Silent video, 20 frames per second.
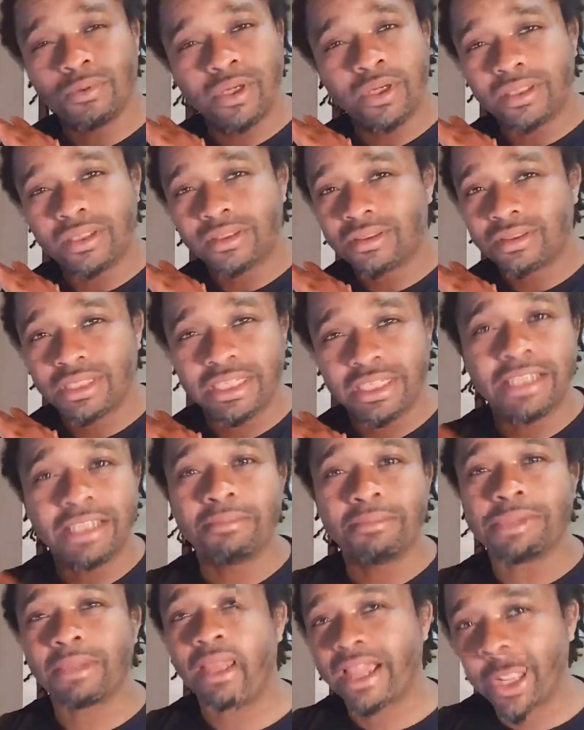with
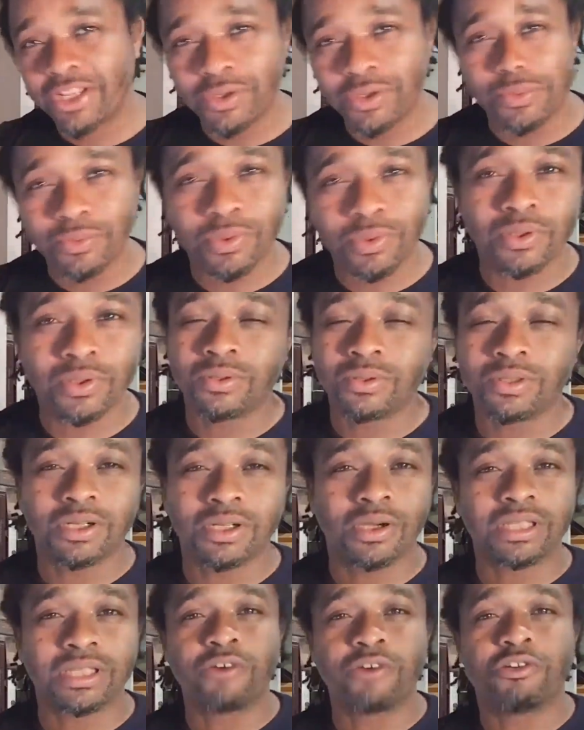the Emmanuel,
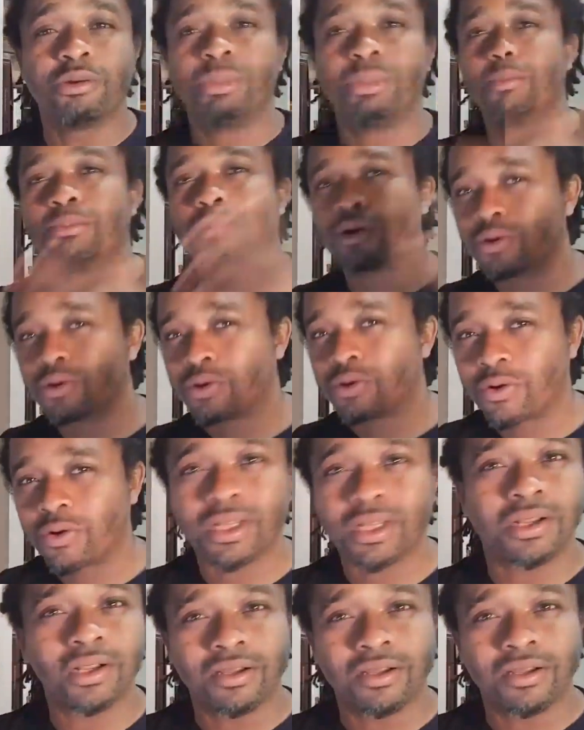you know, that will be
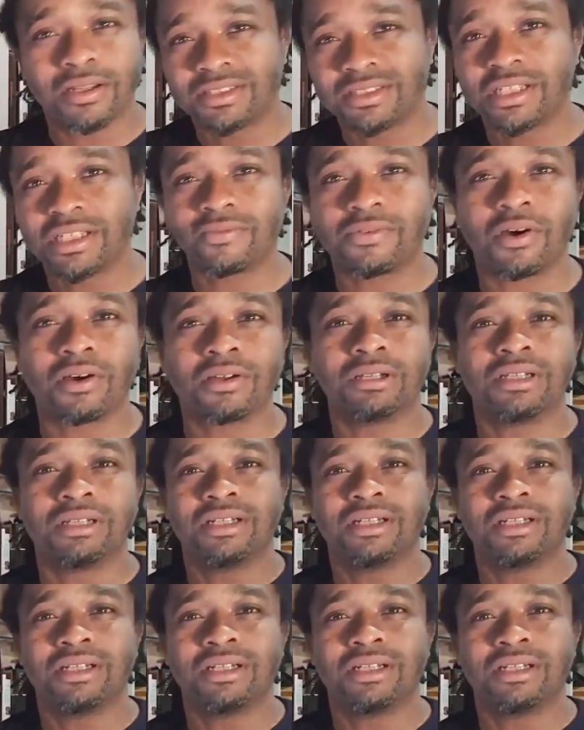born and all this stuff?